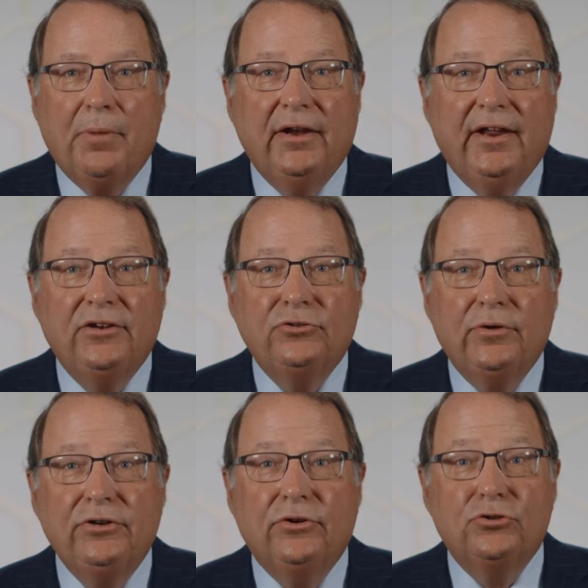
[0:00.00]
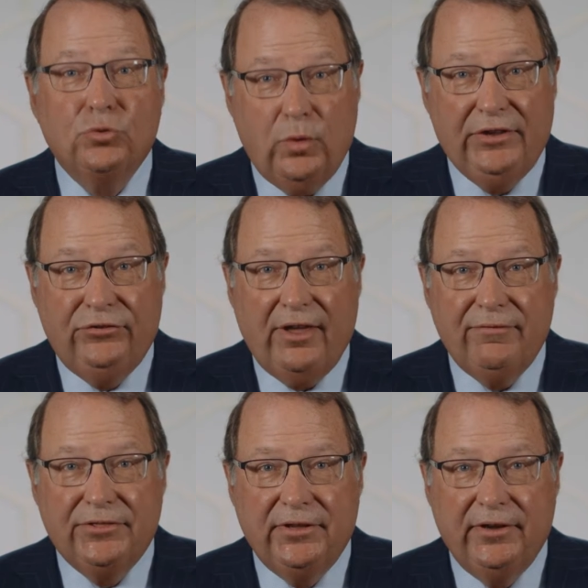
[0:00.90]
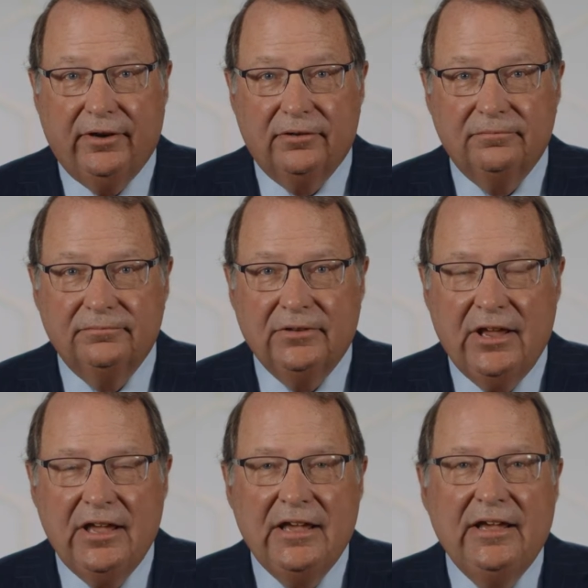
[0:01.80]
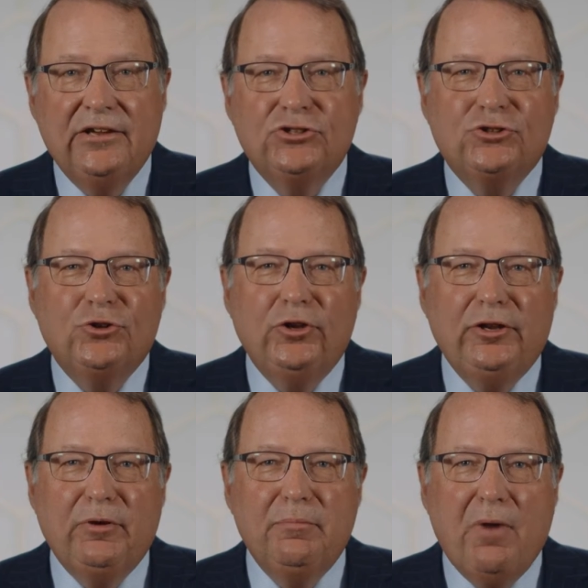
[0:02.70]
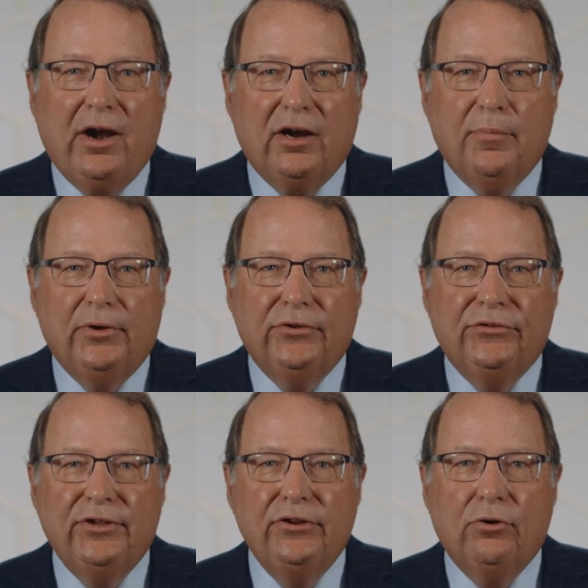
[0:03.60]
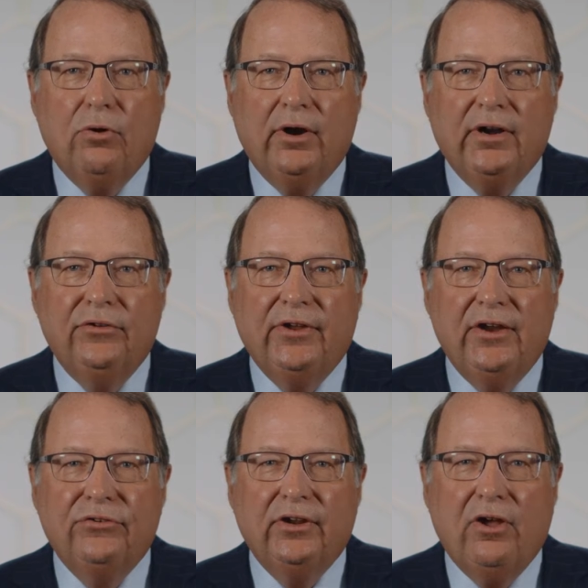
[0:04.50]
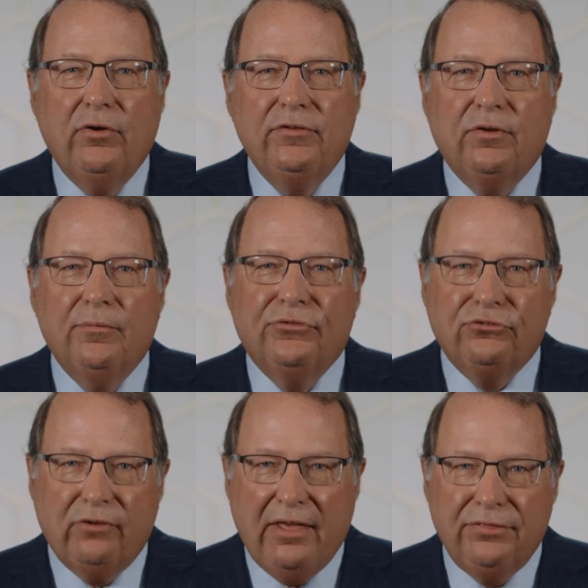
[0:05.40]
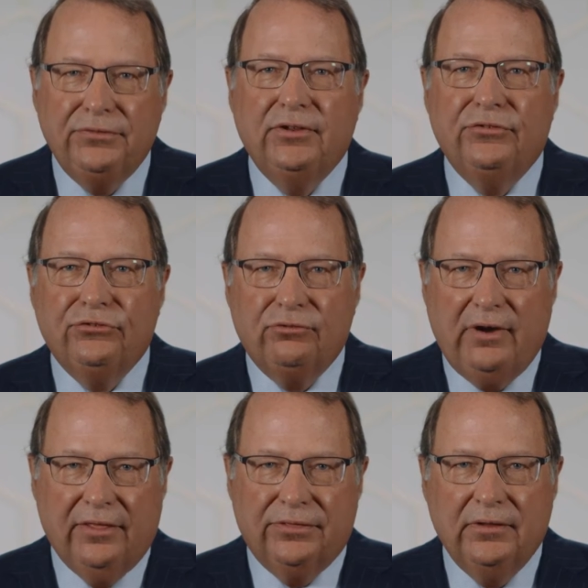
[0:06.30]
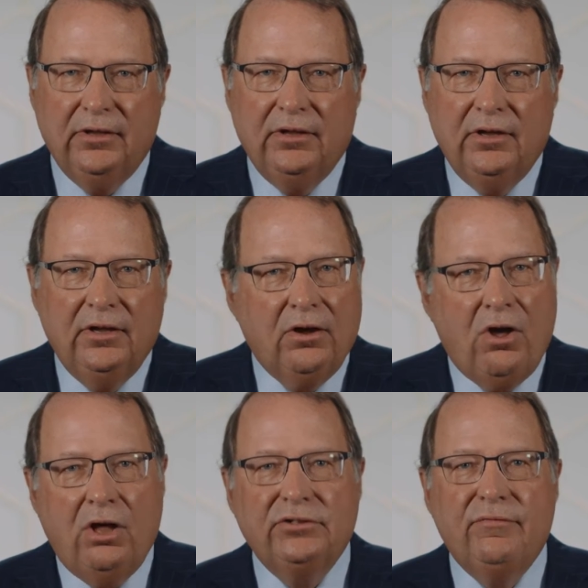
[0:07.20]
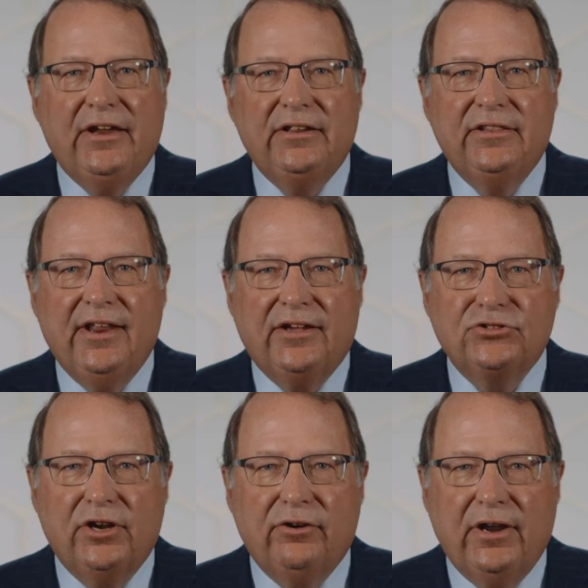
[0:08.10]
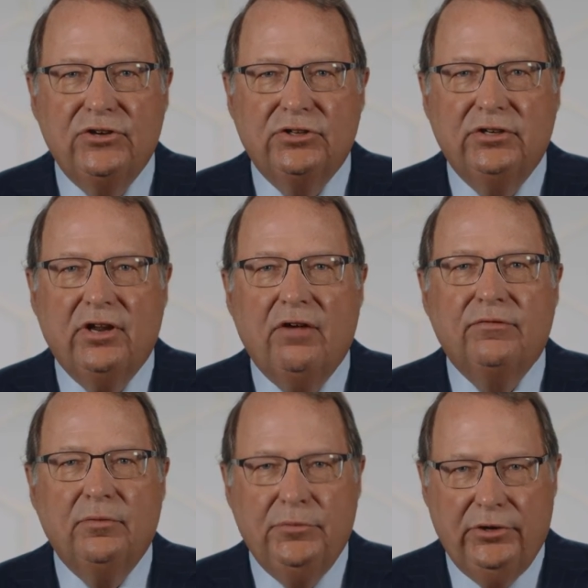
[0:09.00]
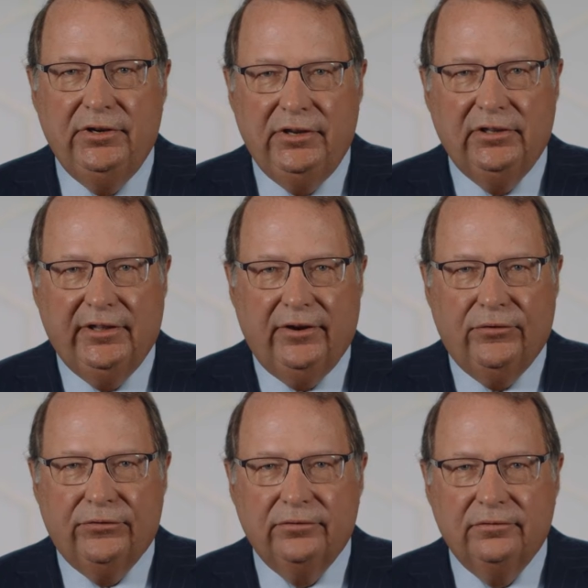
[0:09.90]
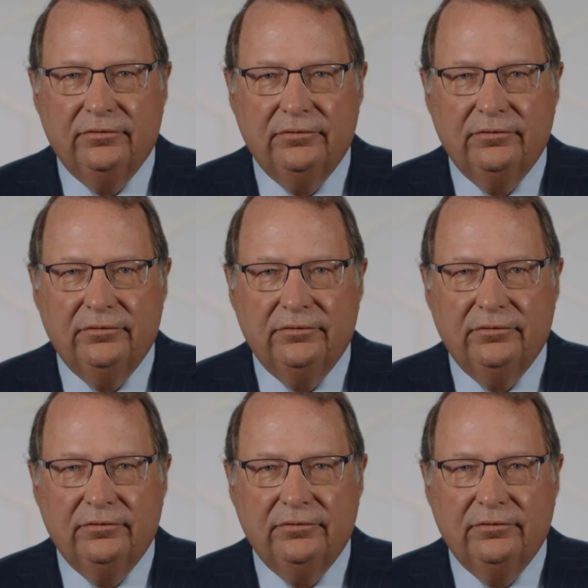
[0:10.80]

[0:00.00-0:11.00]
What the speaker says: upon entering your 27th year. It's truly remarkable to see your organization going from strength to strength, cultivating the next generation of community leaders.